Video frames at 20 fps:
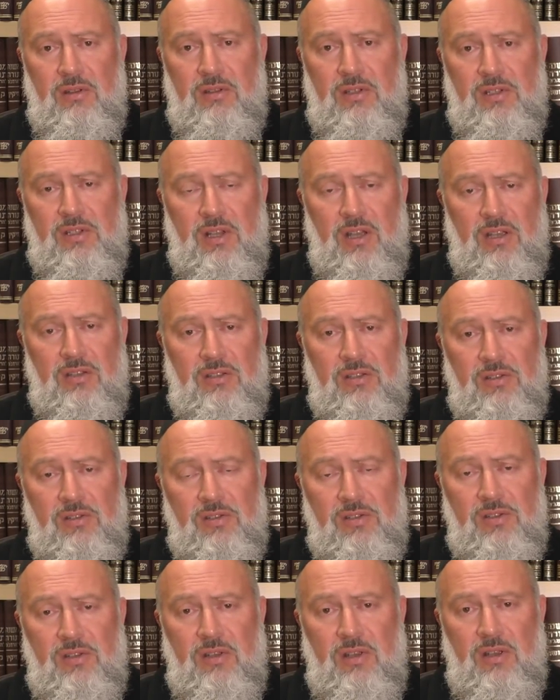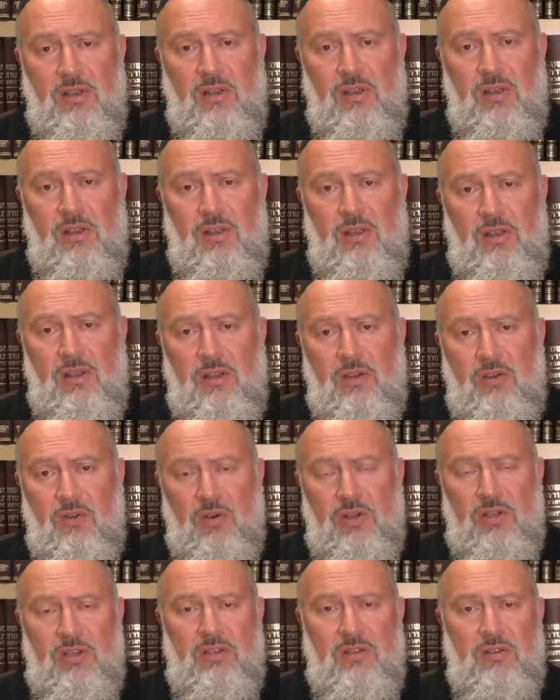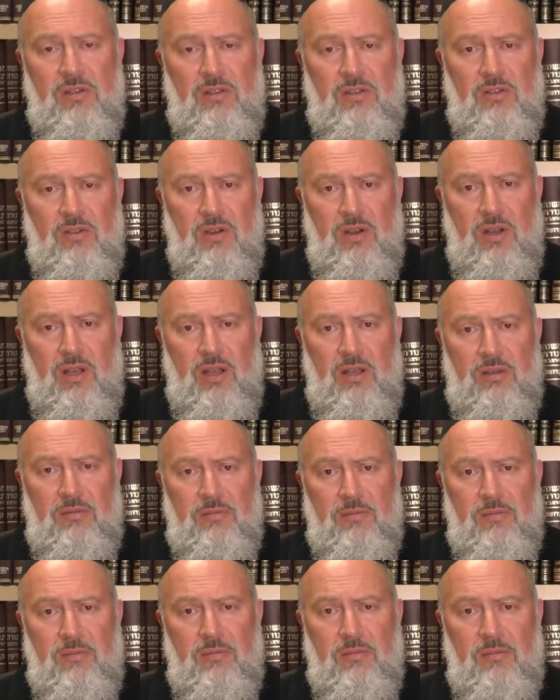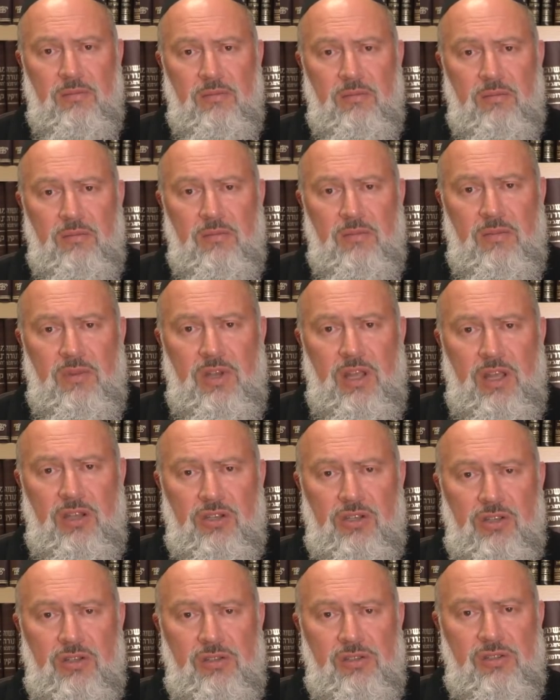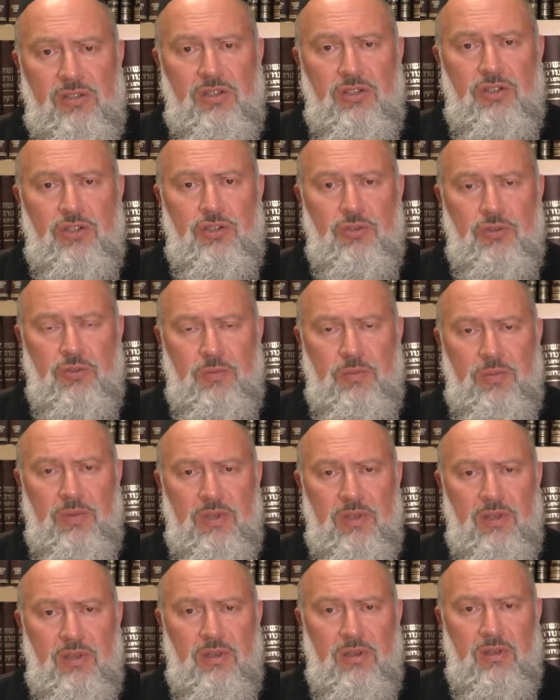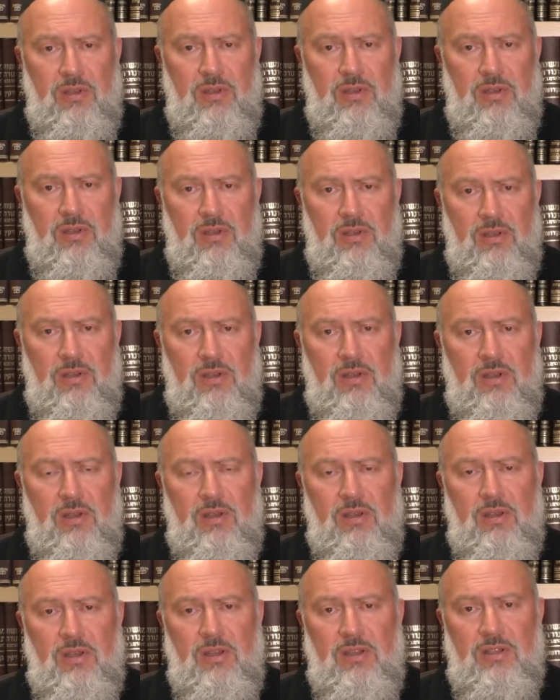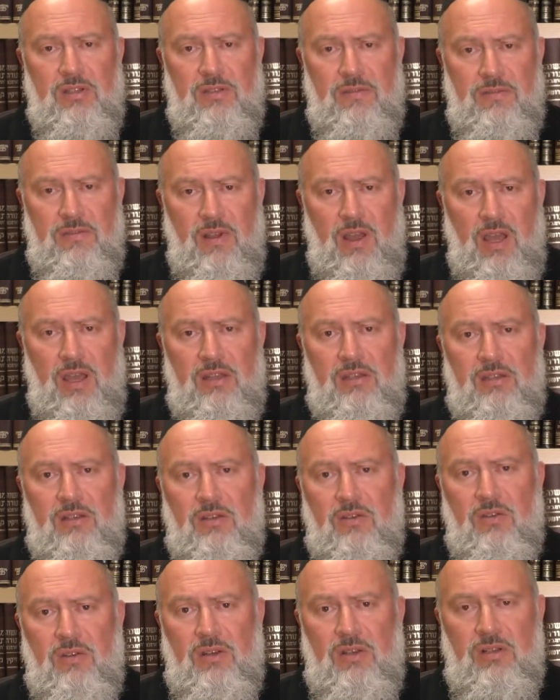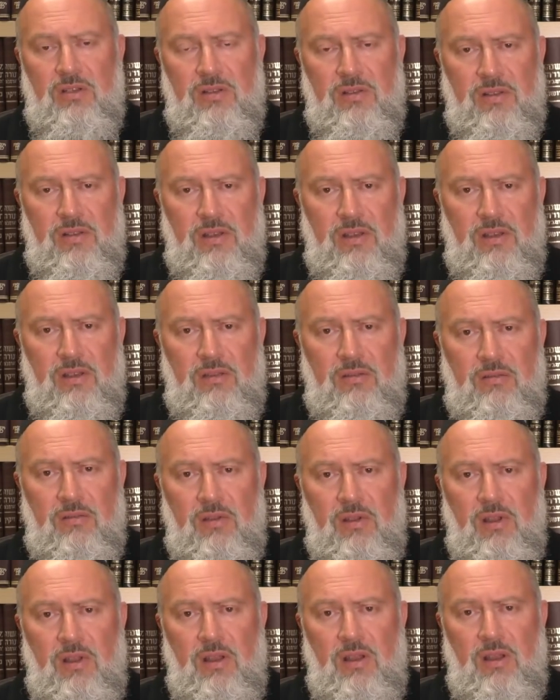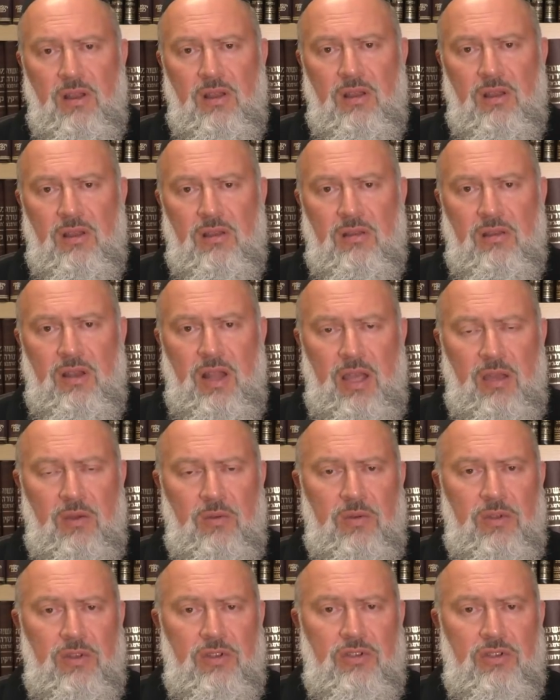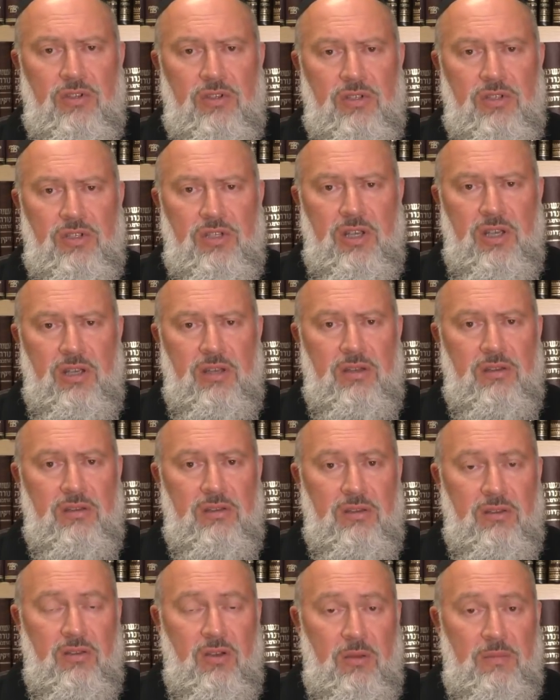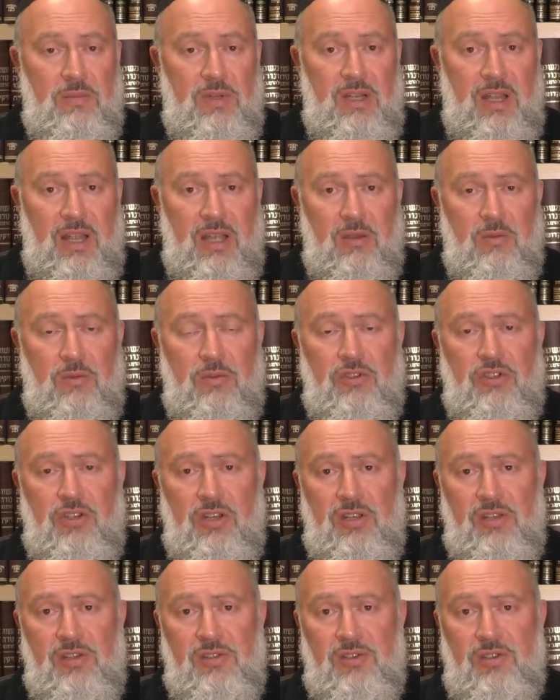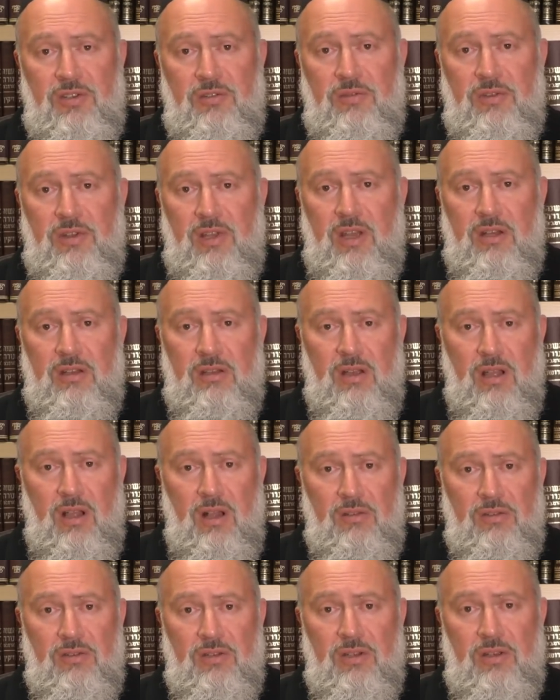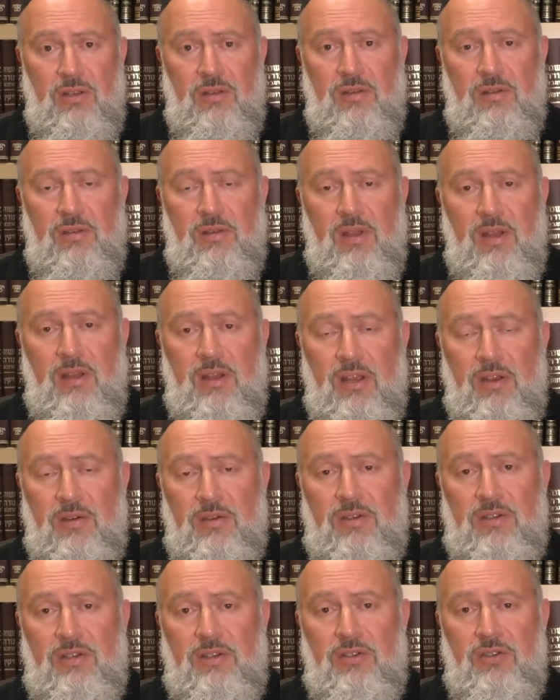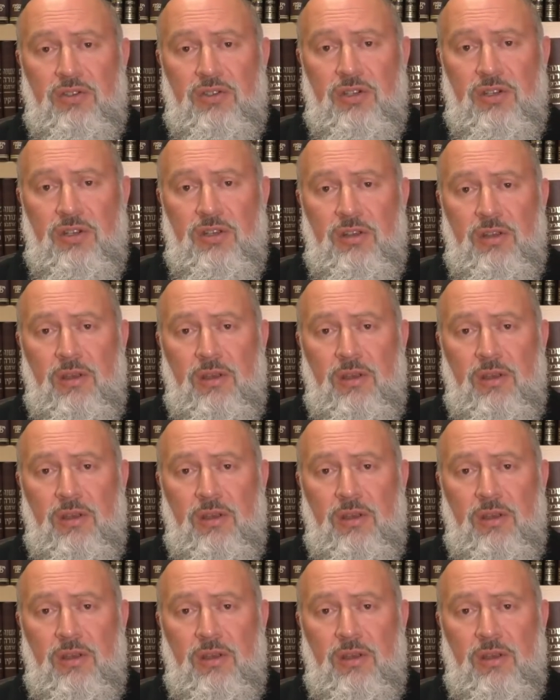discussions, according to the Torah, nations should be defined according to their language, shared common language and history and culture and heritage.